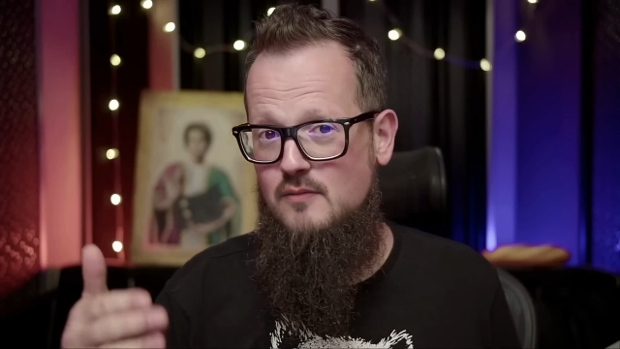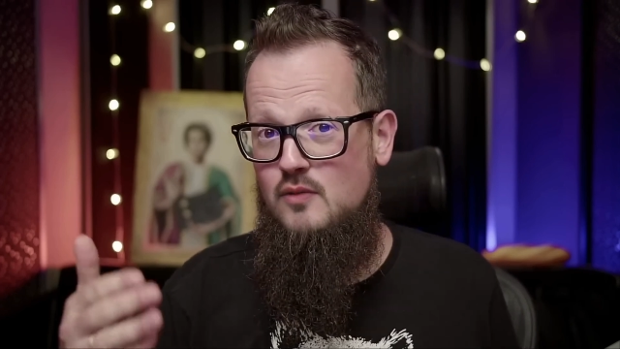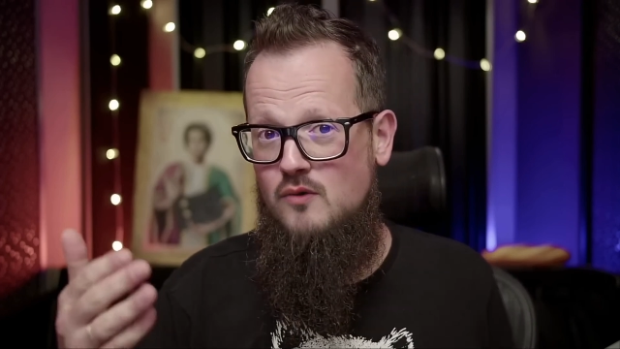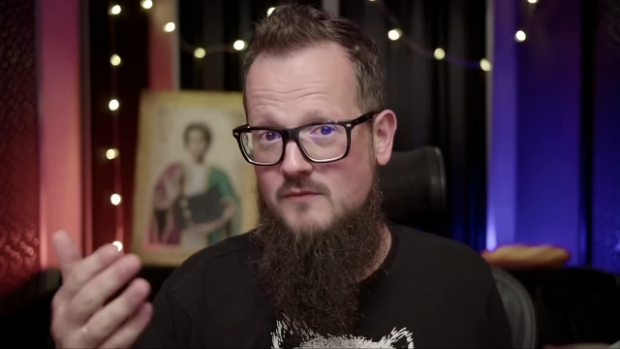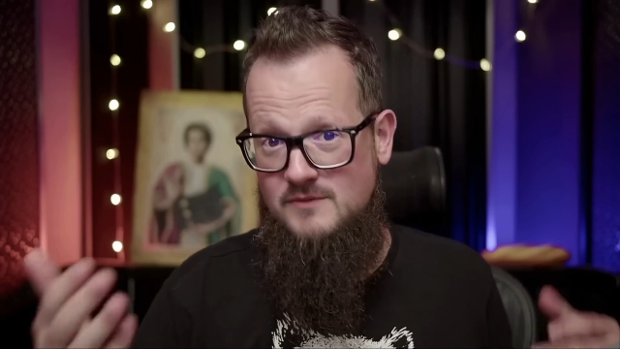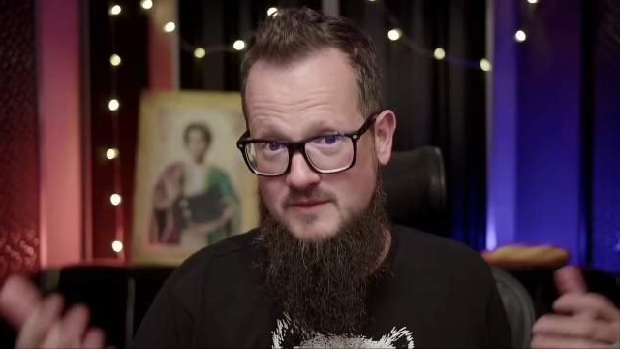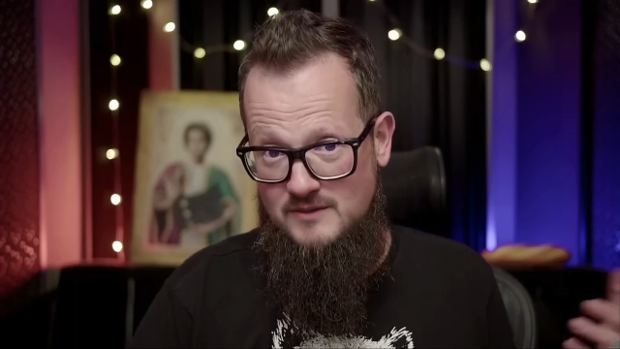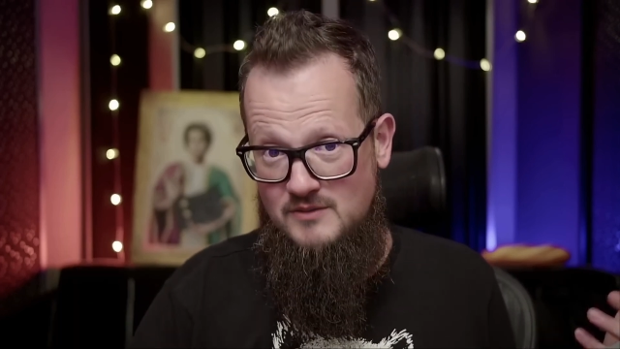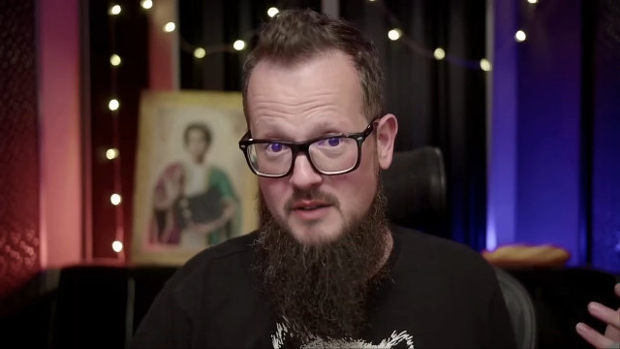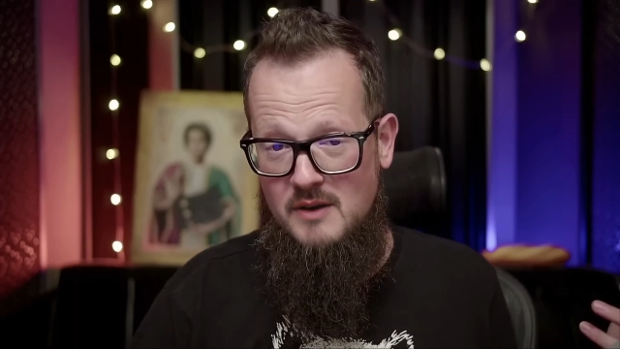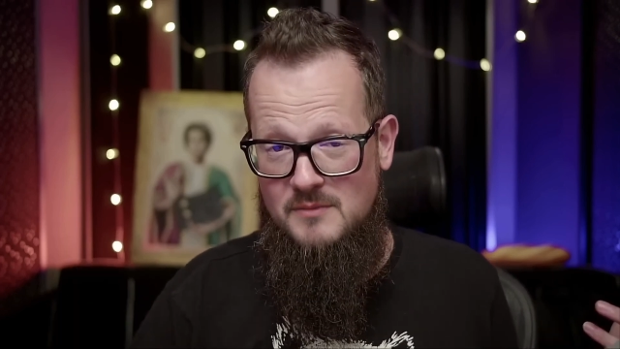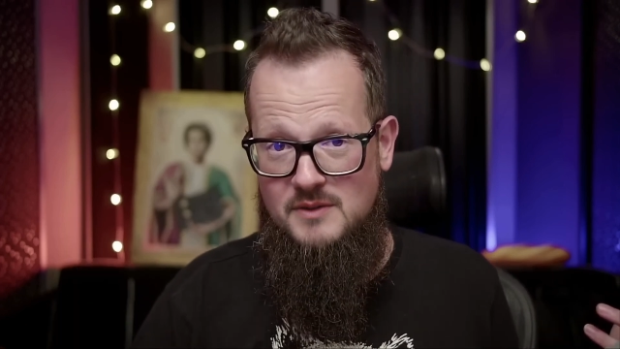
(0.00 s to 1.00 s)
Don't forget to
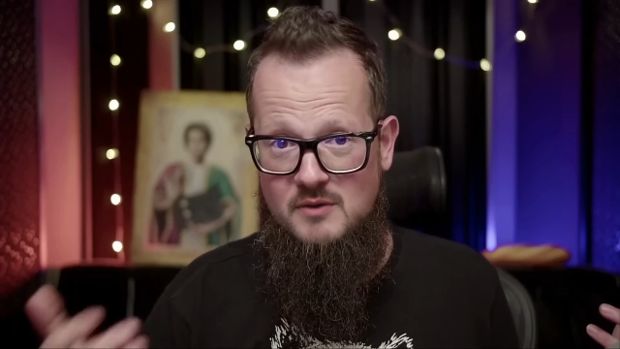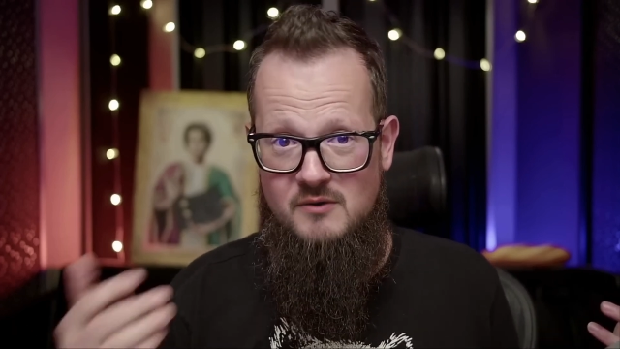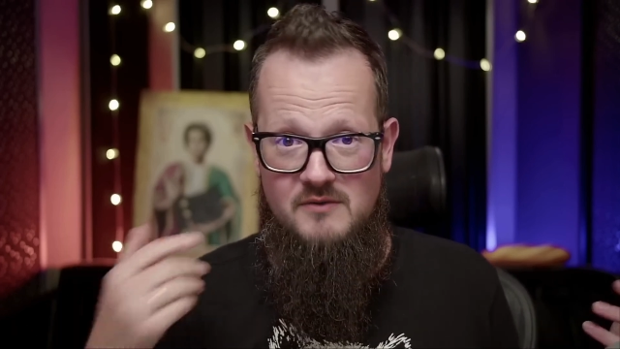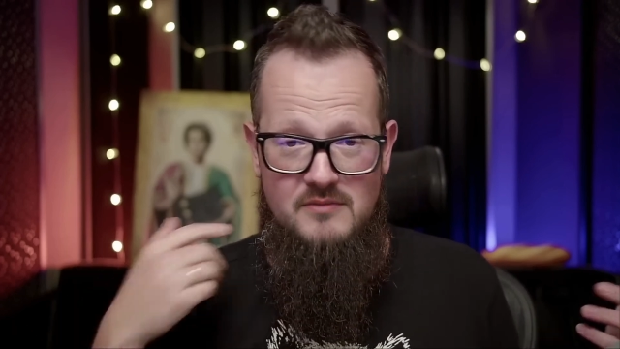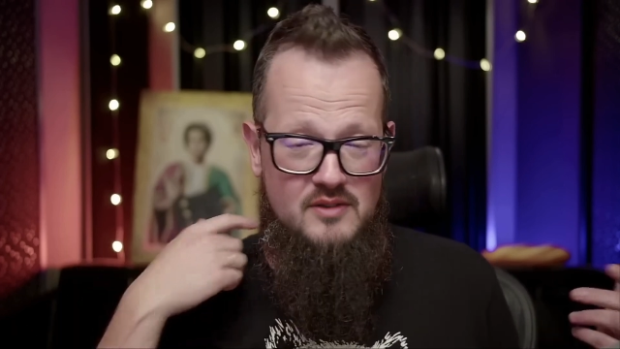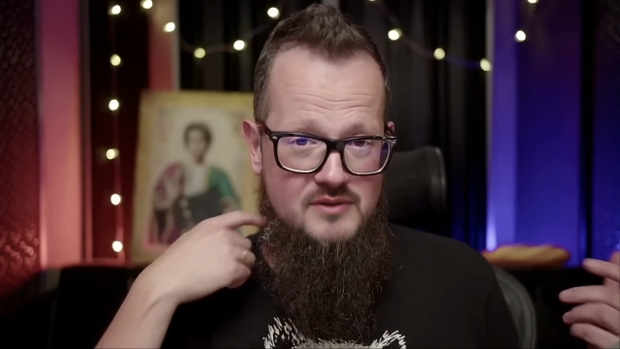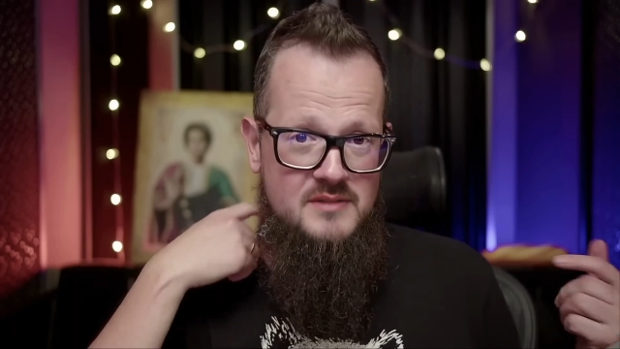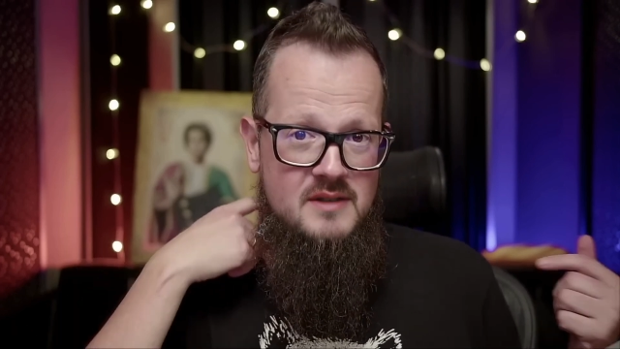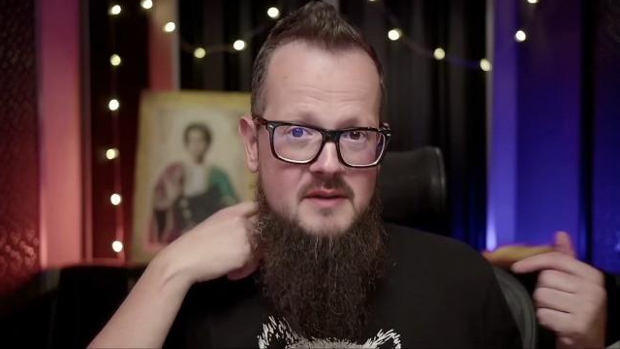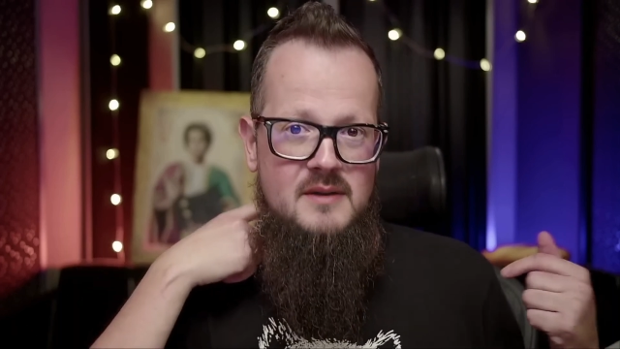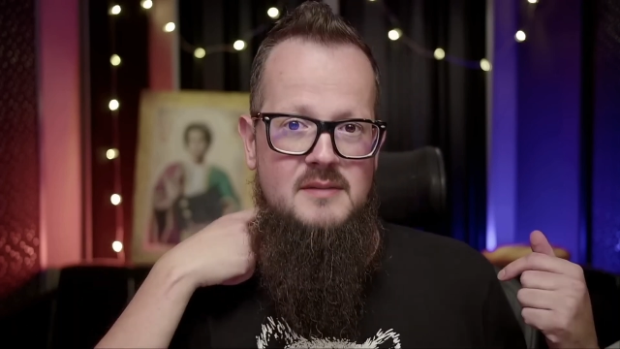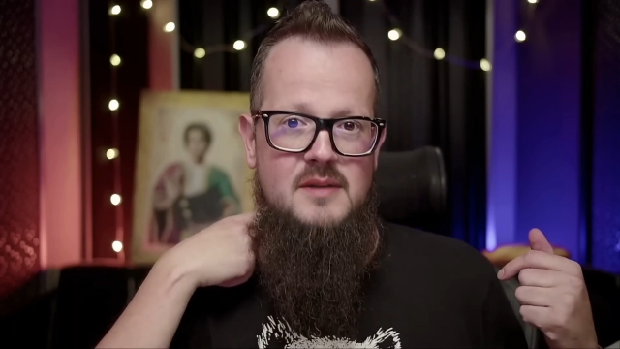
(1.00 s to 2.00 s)
let me know if there's
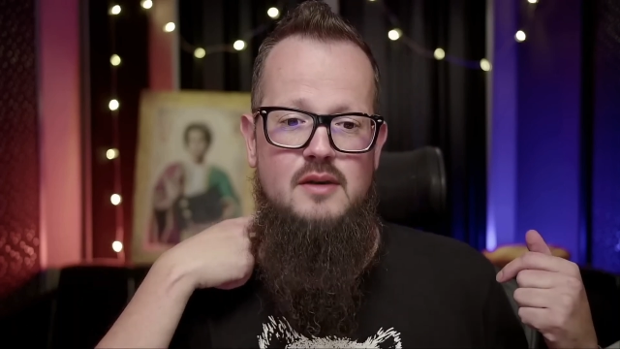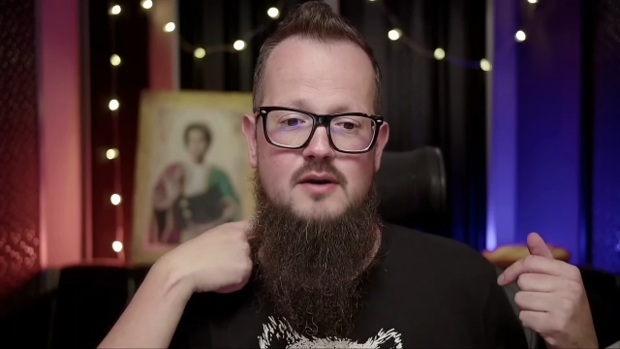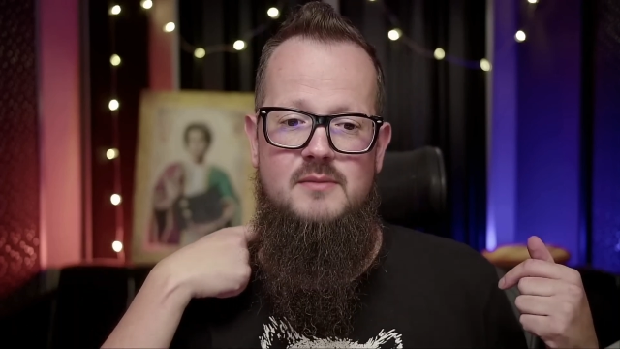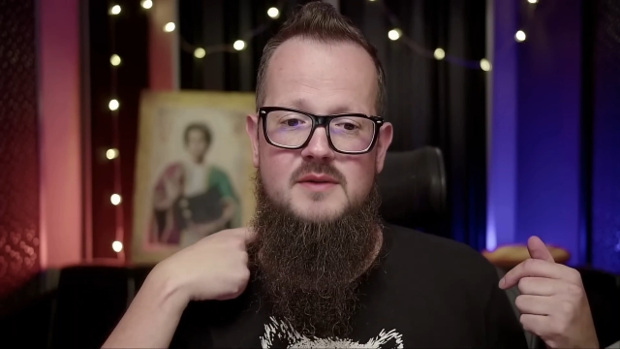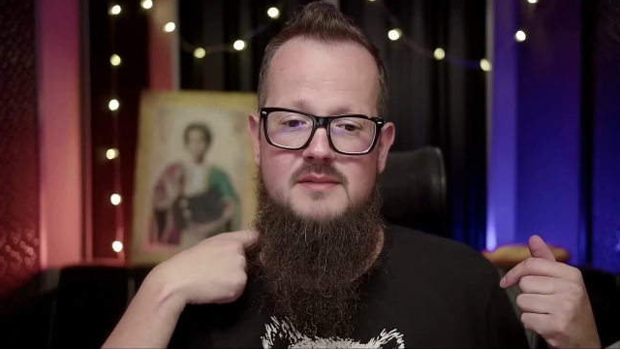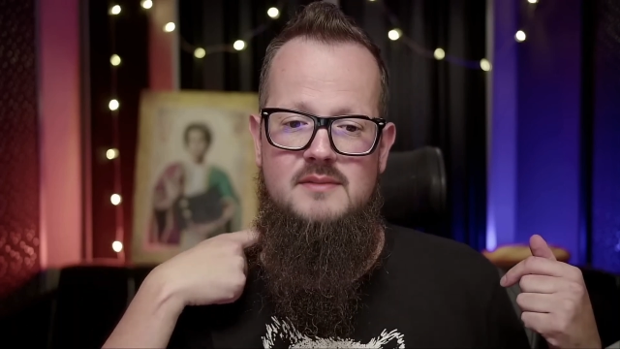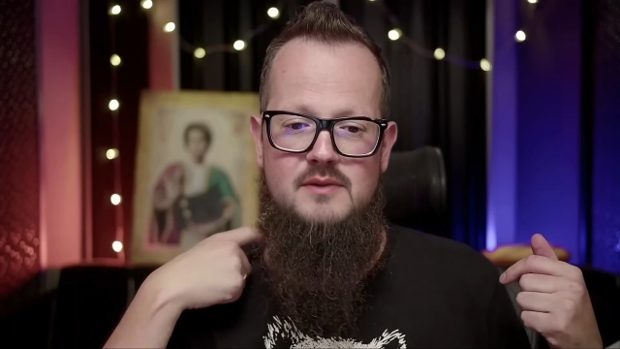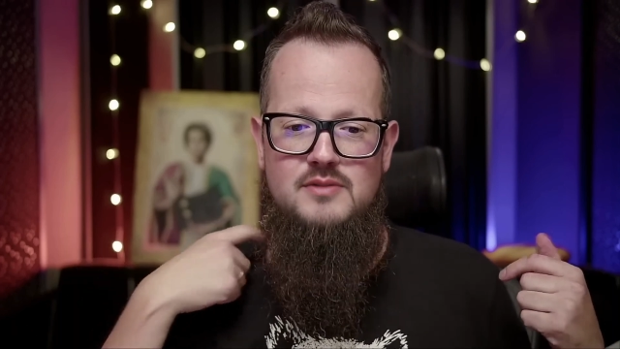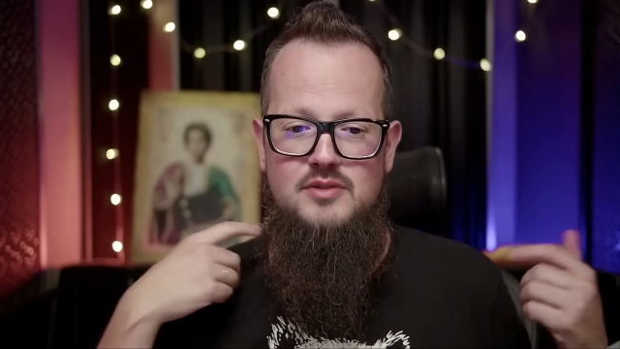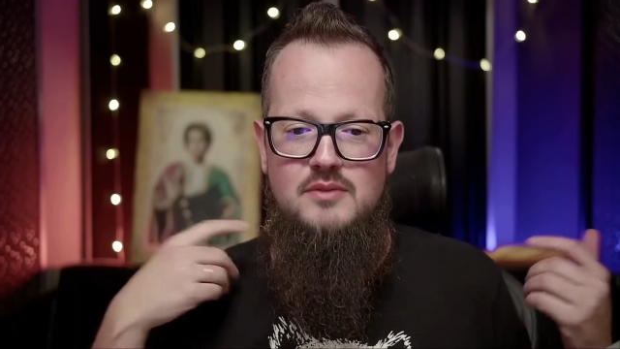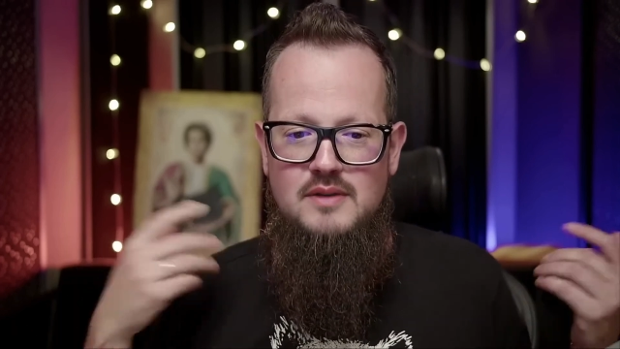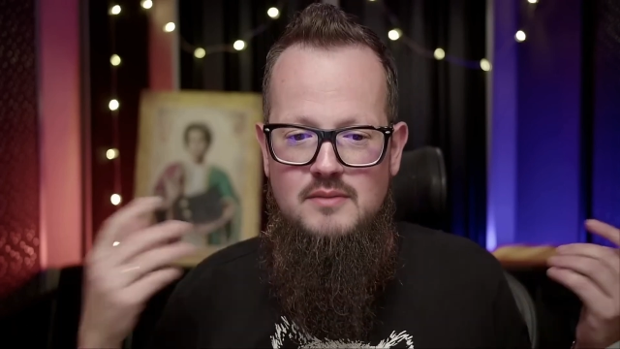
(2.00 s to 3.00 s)
anything I missed
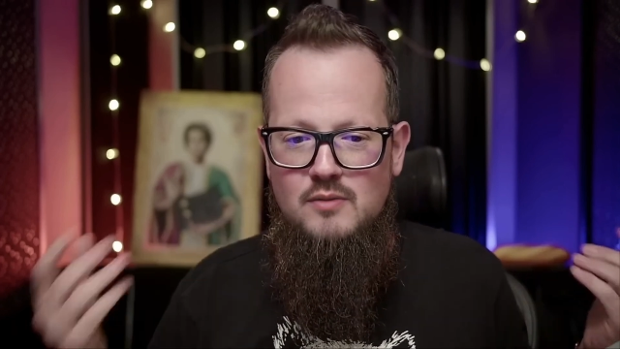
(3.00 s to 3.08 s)
mentioning